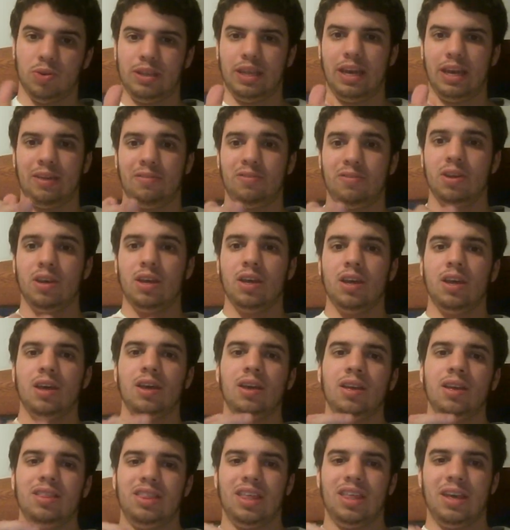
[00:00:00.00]
They've
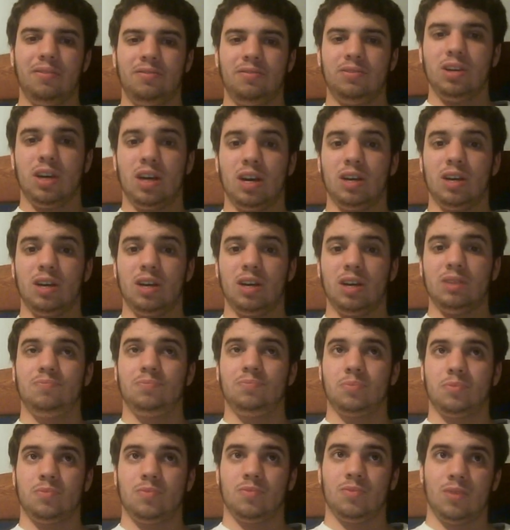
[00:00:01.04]
done
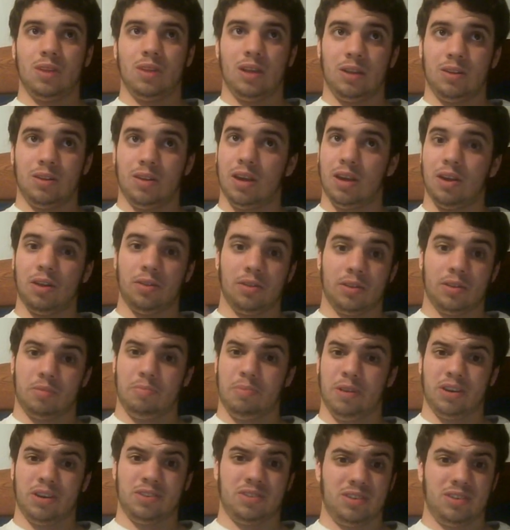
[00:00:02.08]
another
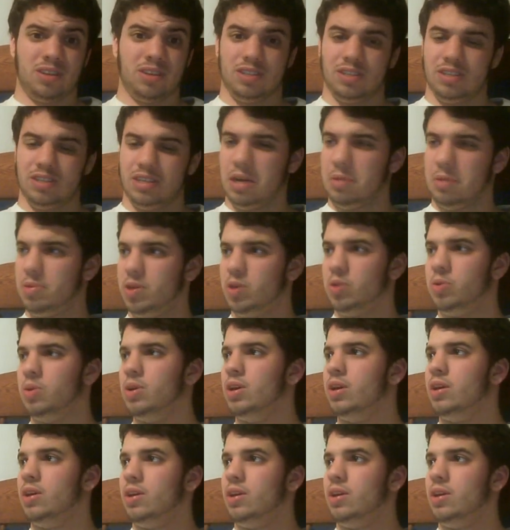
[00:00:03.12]
comparison to ECW.